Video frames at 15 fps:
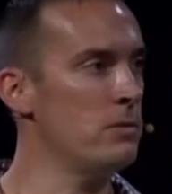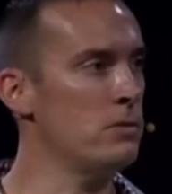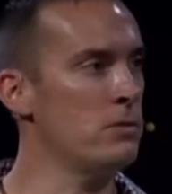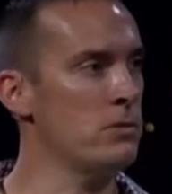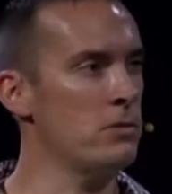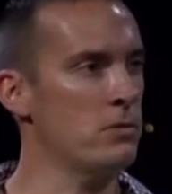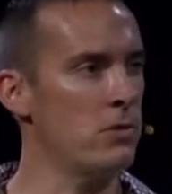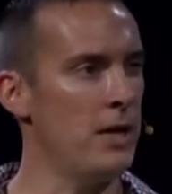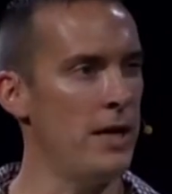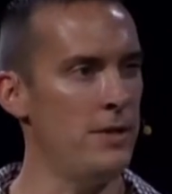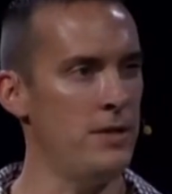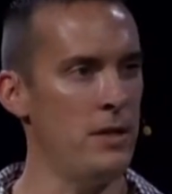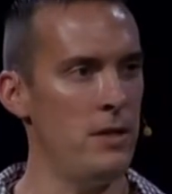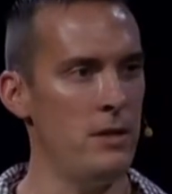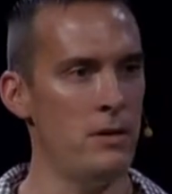
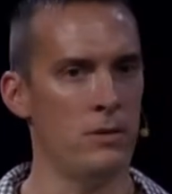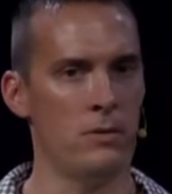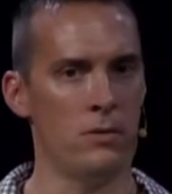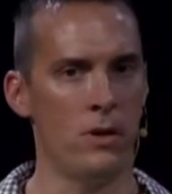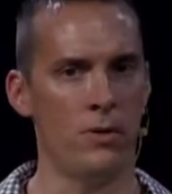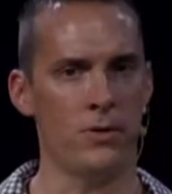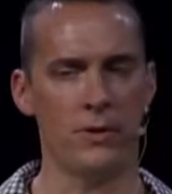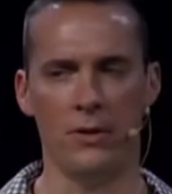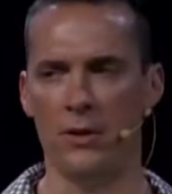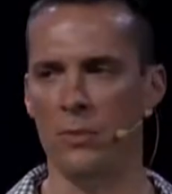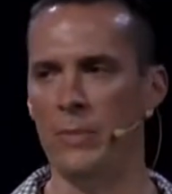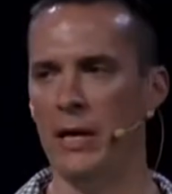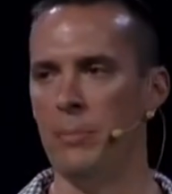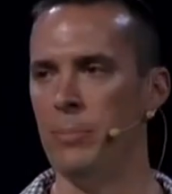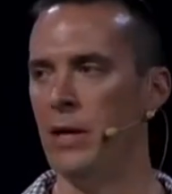crazy, gross a little
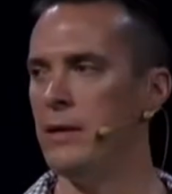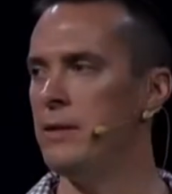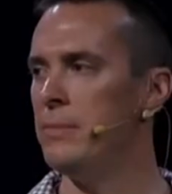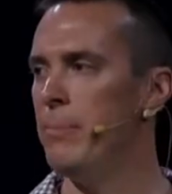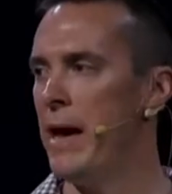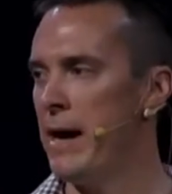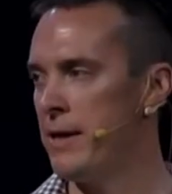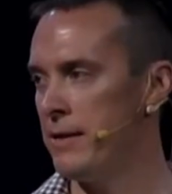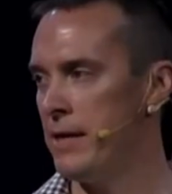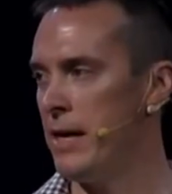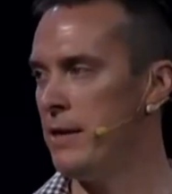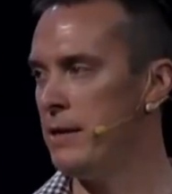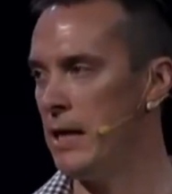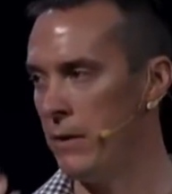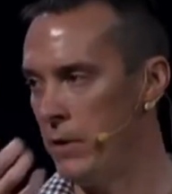bit, but back
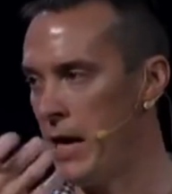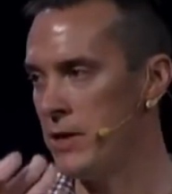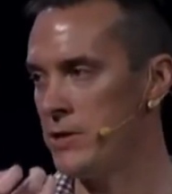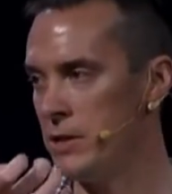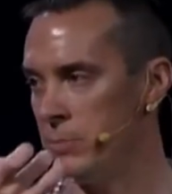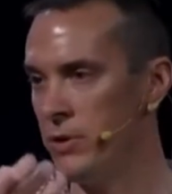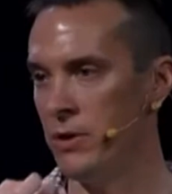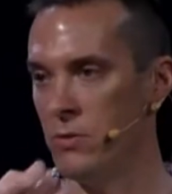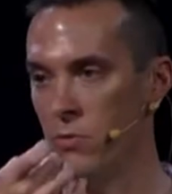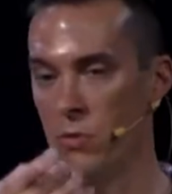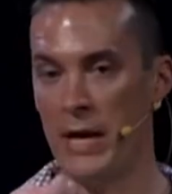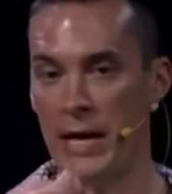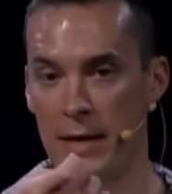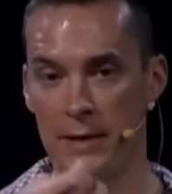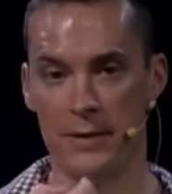then they would actually put
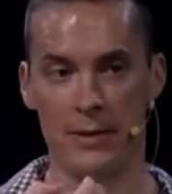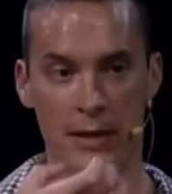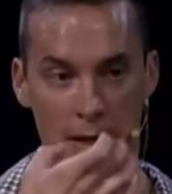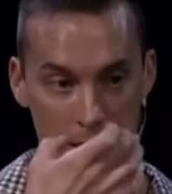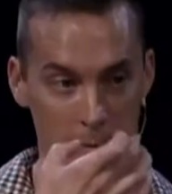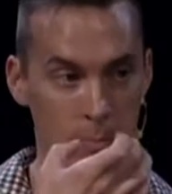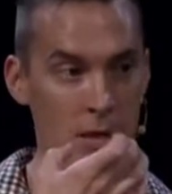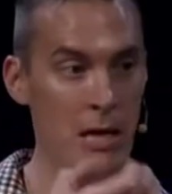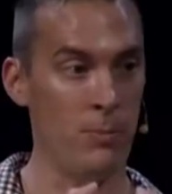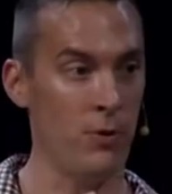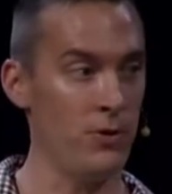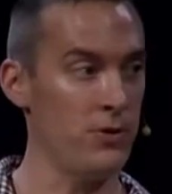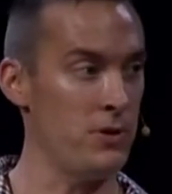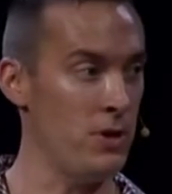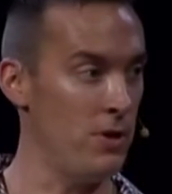rings in
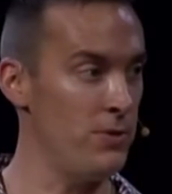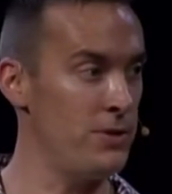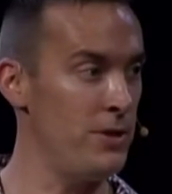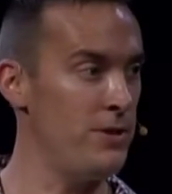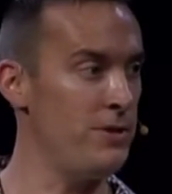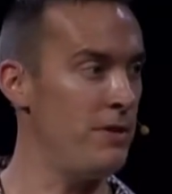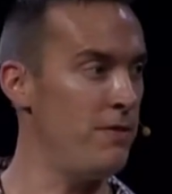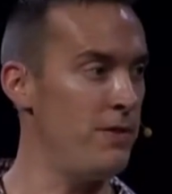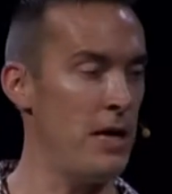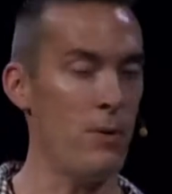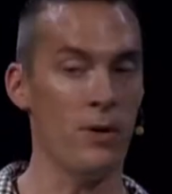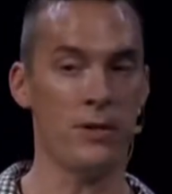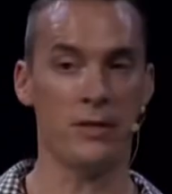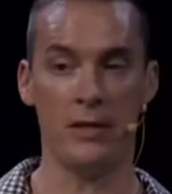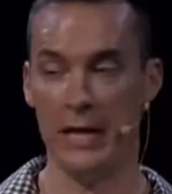people's noses if they were
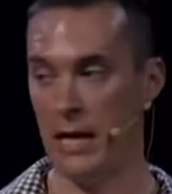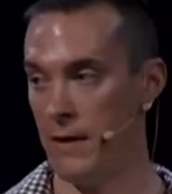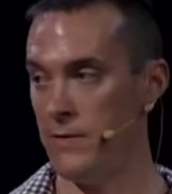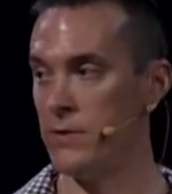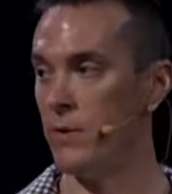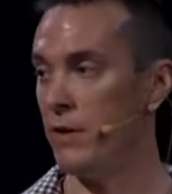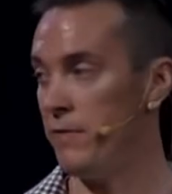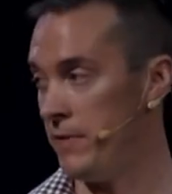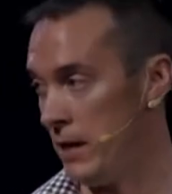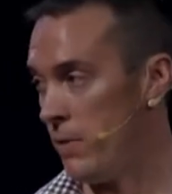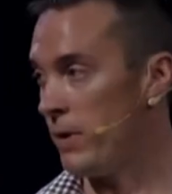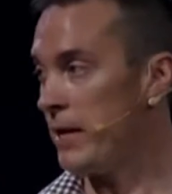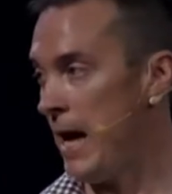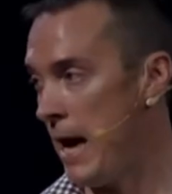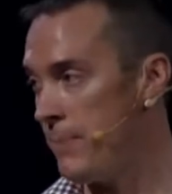slaves or if they were
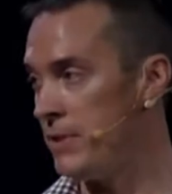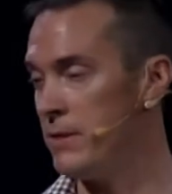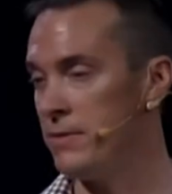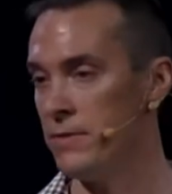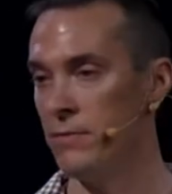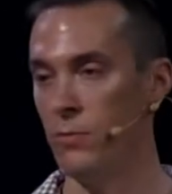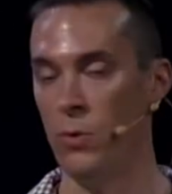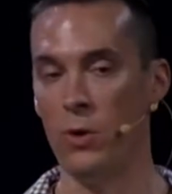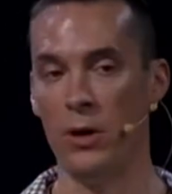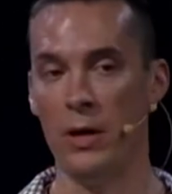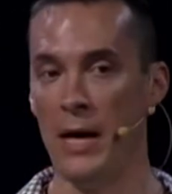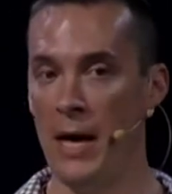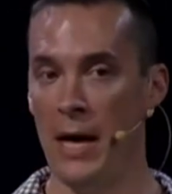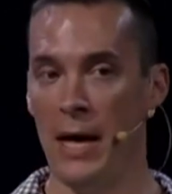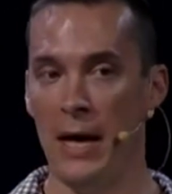captives of war,
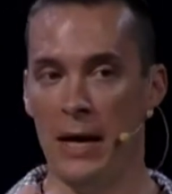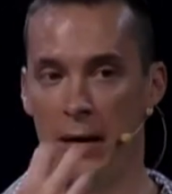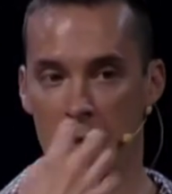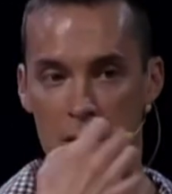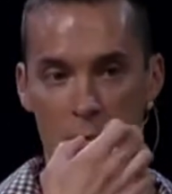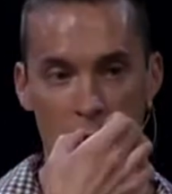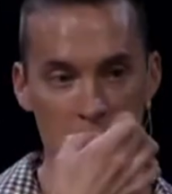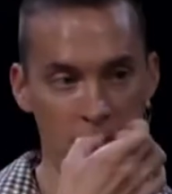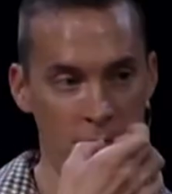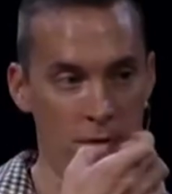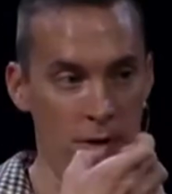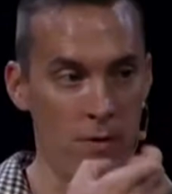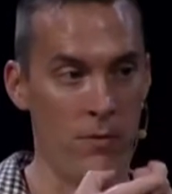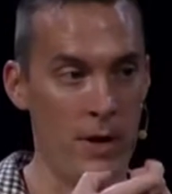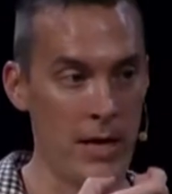and the reason for
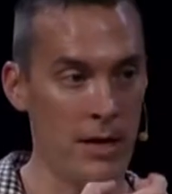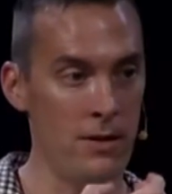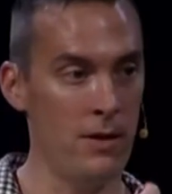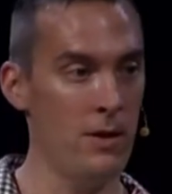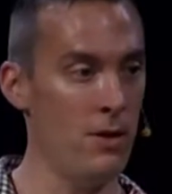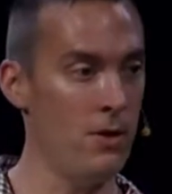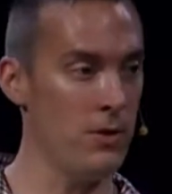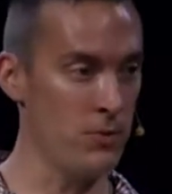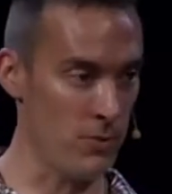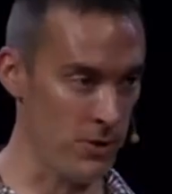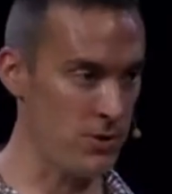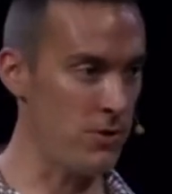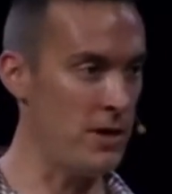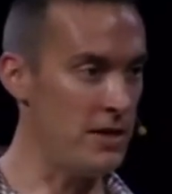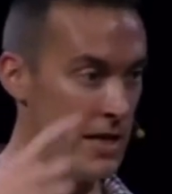the ring in the nose was
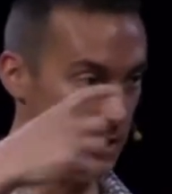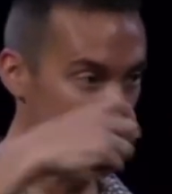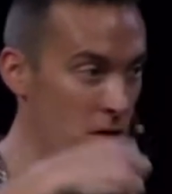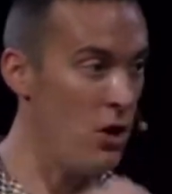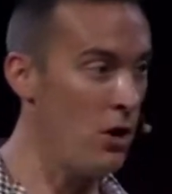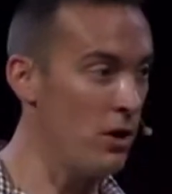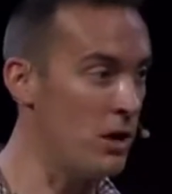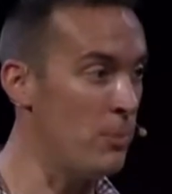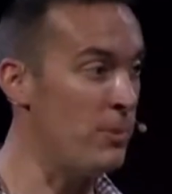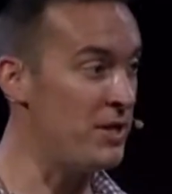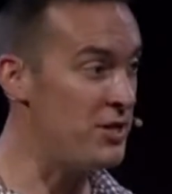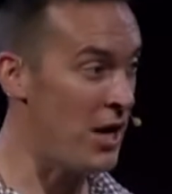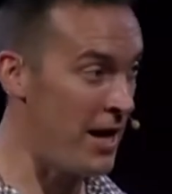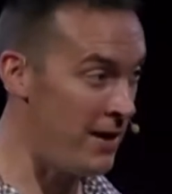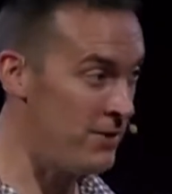so that they could hook up a
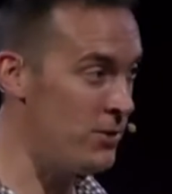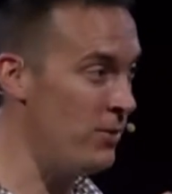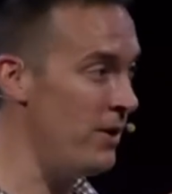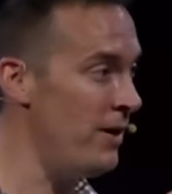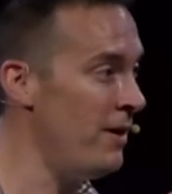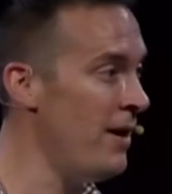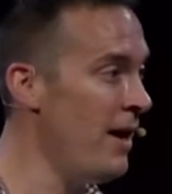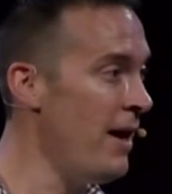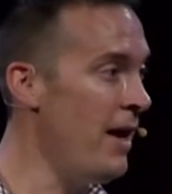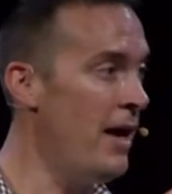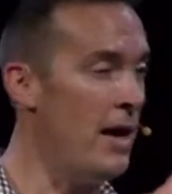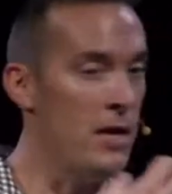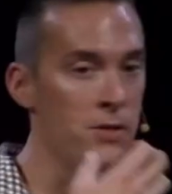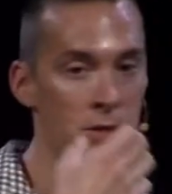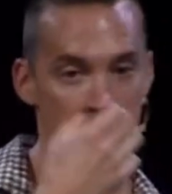chain to it
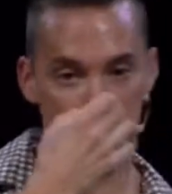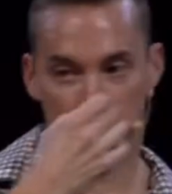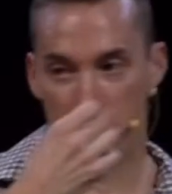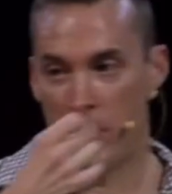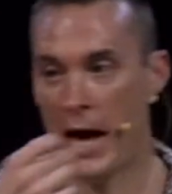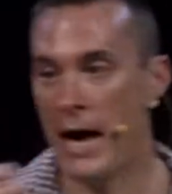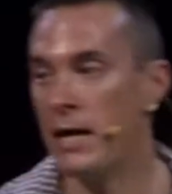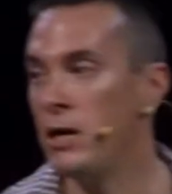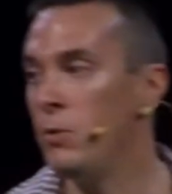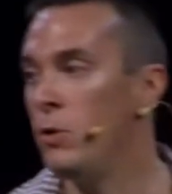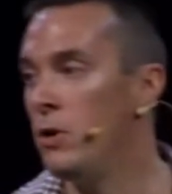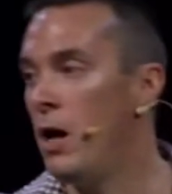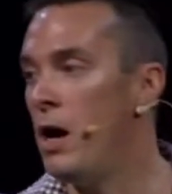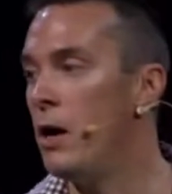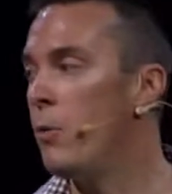and just drag you
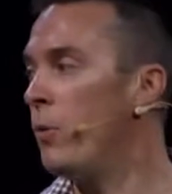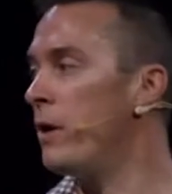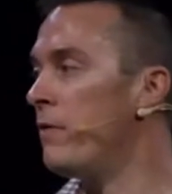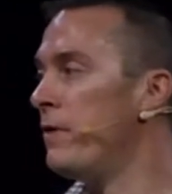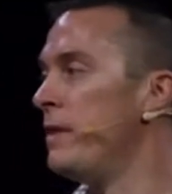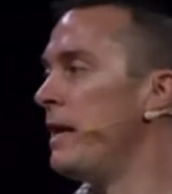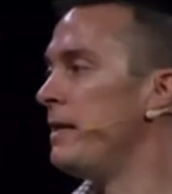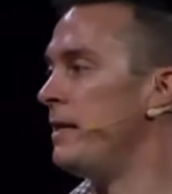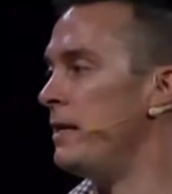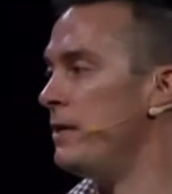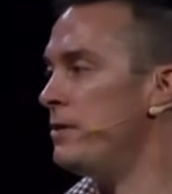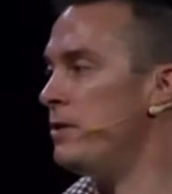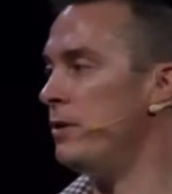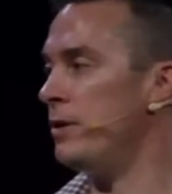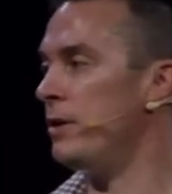along wherever they needed
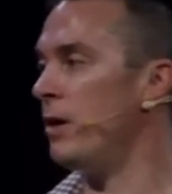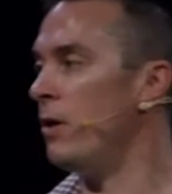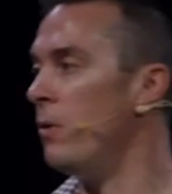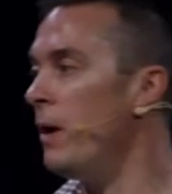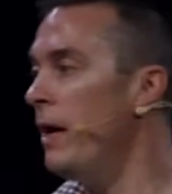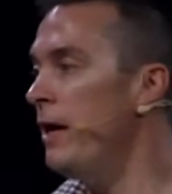you to go.